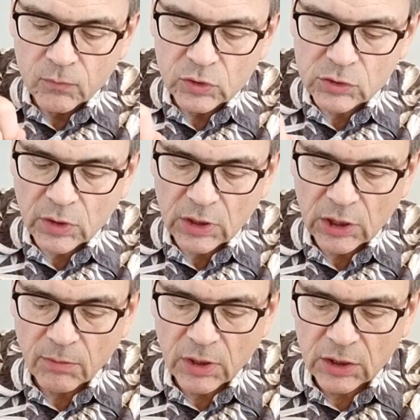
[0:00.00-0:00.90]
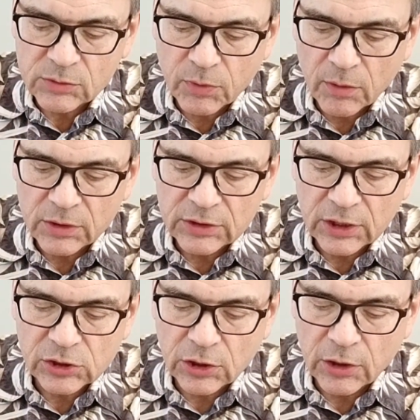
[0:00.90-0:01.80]
just so I can get my
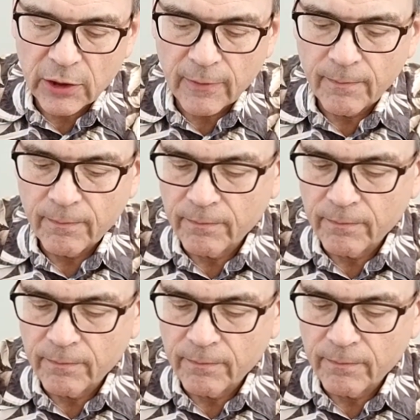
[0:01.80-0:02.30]
experimentation in here.